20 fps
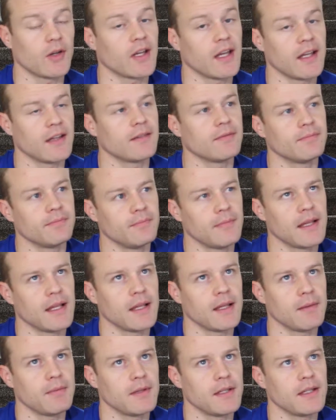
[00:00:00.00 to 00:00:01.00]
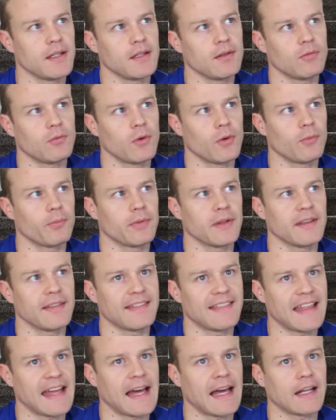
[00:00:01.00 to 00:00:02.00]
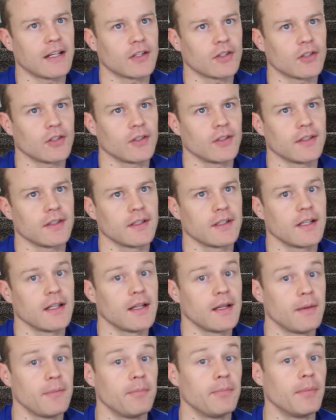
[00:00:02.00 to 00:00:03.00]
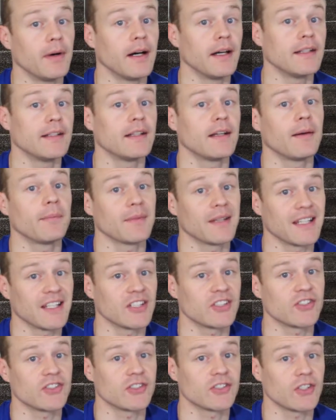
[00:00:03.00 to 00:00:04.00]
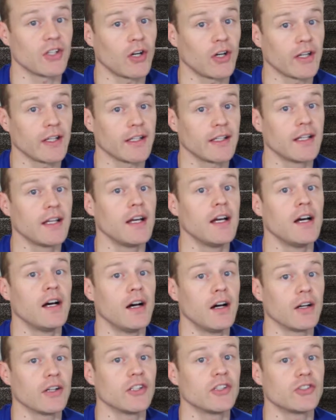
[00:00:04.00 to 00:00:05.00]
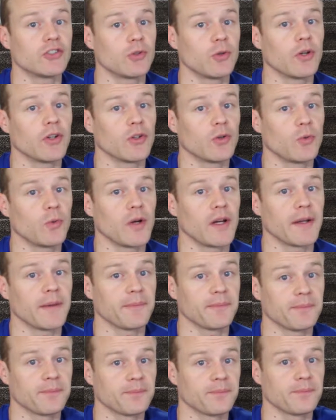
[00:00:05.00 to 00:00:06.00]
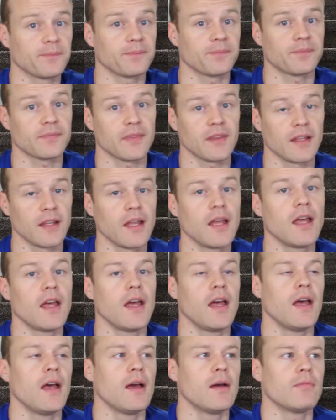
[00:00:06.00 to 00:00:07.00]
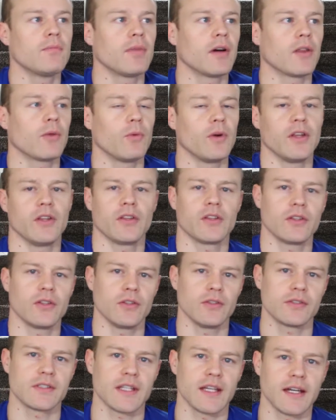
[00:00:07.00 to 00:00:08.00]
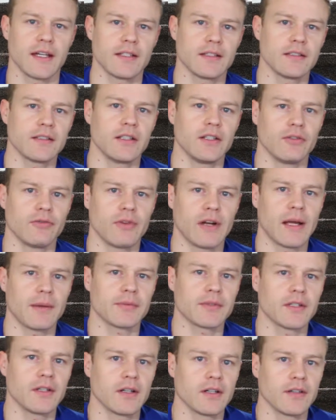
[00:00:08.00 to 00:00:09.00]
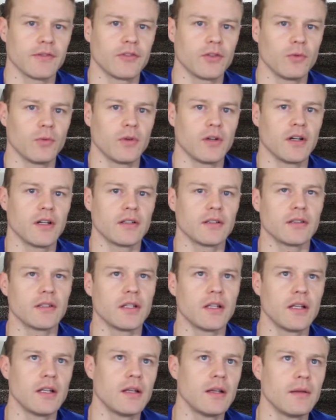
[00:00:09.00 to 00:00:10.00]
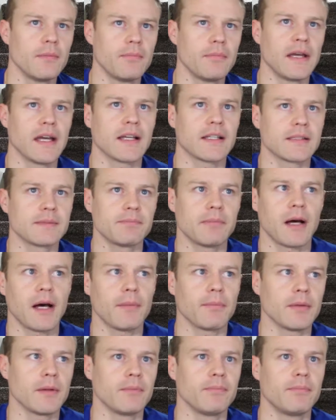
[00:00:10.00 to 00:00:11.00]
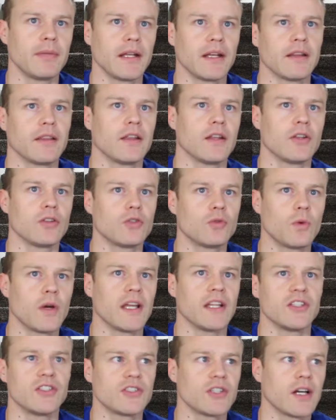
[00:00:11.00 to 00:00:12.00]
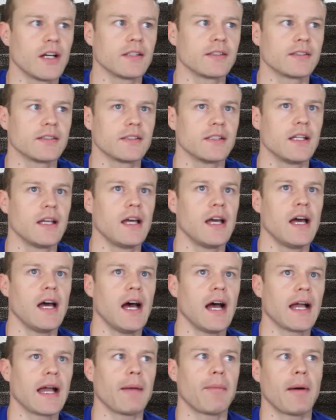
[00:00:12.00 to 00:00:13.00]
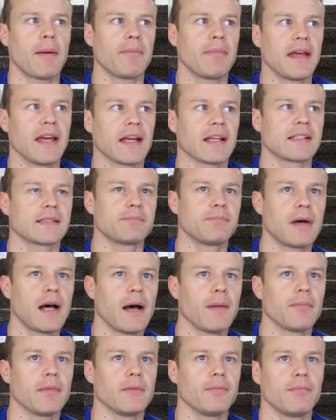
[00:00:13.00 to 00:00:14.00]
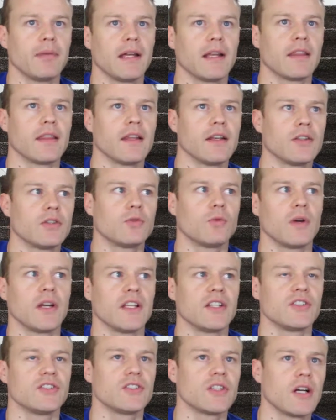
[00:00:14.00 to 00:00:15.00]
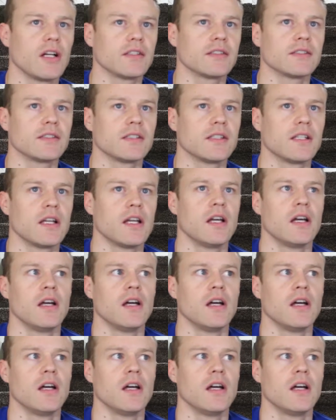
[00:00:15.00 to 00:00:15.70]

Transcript: Okay, maybe it won't be that good, but I'm going to get you started. I'll get you on your way. By the way, you can use that in a rap song if you want. Pecs popping better than Dwayne Johnson. I got my pecs popping better than Dwayne Johnson.